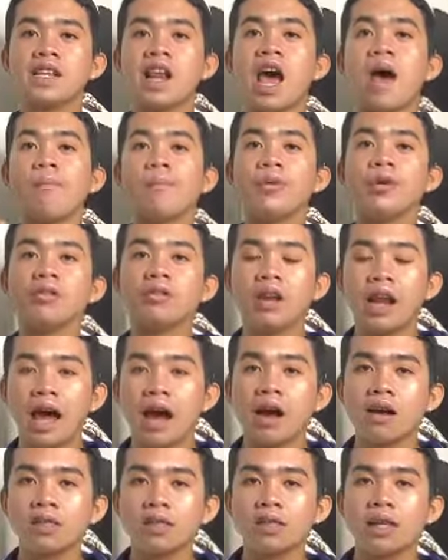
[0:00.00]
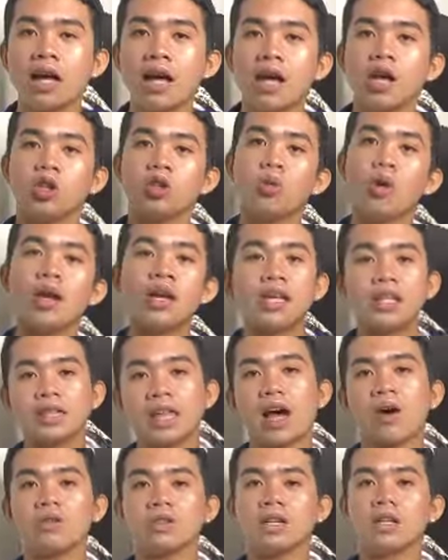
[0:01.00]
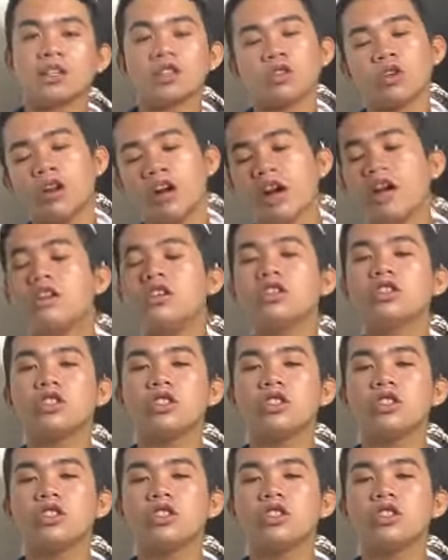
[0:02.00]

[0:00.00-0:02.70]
an upper class, 20,000 is already